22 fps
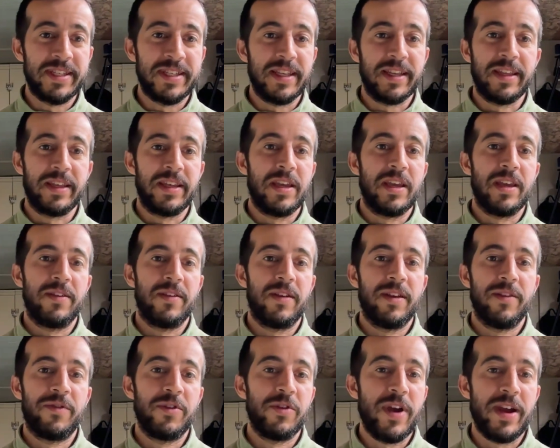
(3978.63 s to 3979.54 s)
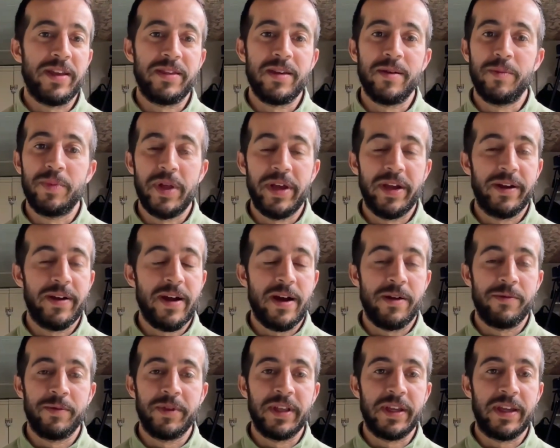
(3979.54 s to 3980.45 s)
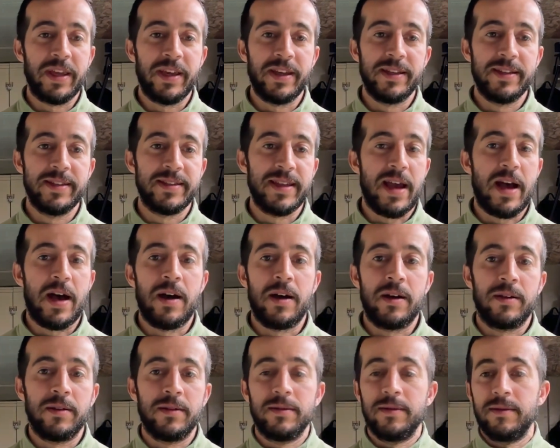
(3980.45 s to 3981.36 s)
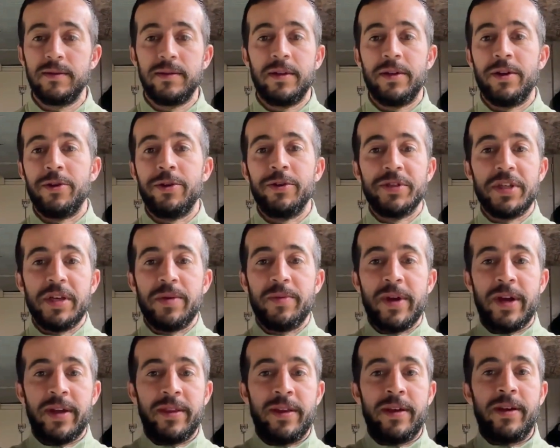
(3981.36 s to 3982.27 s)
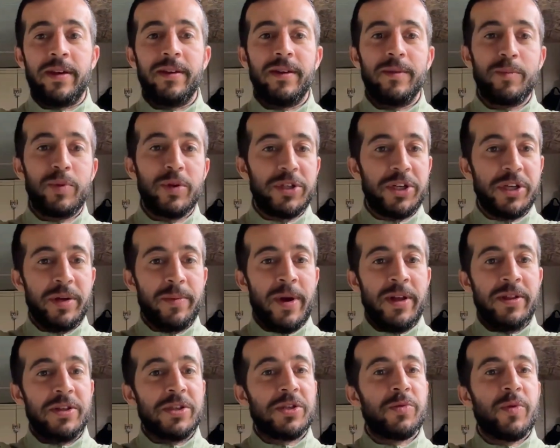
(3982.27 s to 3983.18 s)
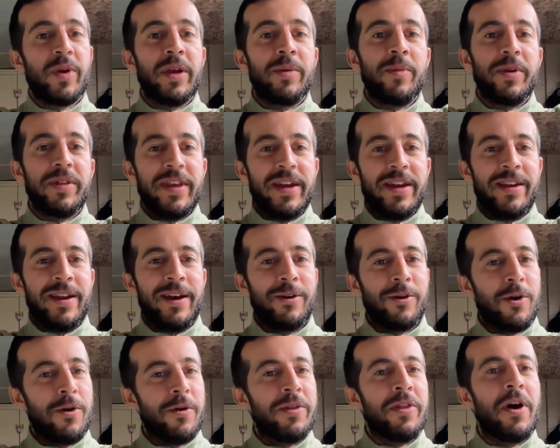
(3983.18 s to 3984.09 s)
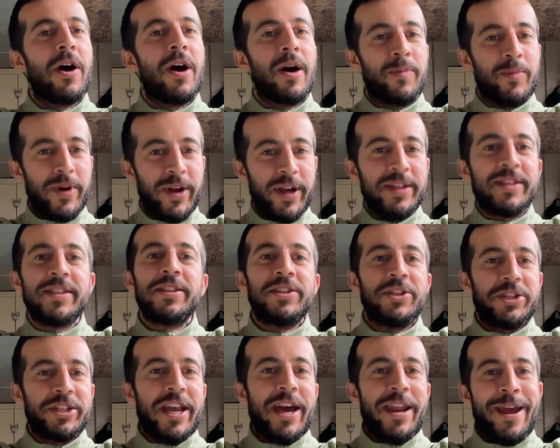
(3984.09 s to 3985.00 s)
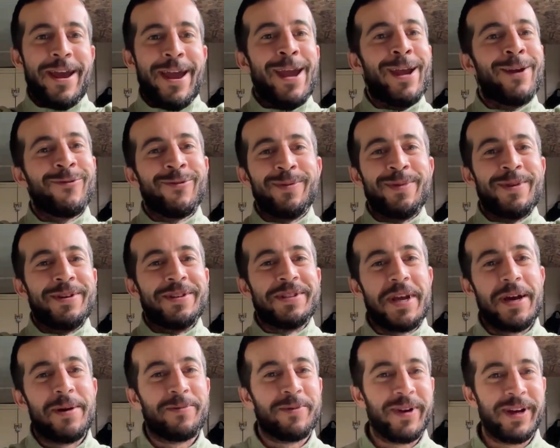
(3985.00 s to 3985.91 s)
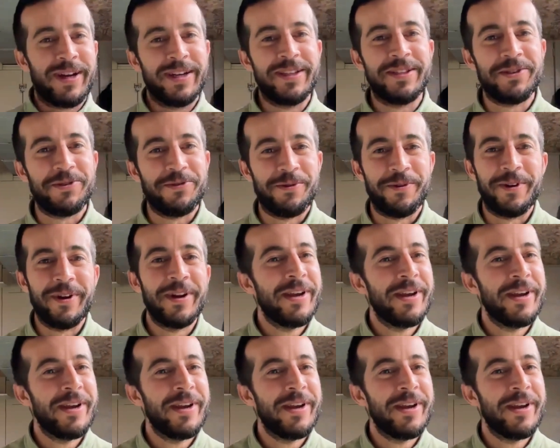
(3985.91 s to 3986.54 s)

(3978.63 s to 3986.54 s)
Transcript: realistically, if you're at the playground with the kids, you'll see me on the pushing them on the swing, but then I'll go in the uprights and just kind of hang from those uprights or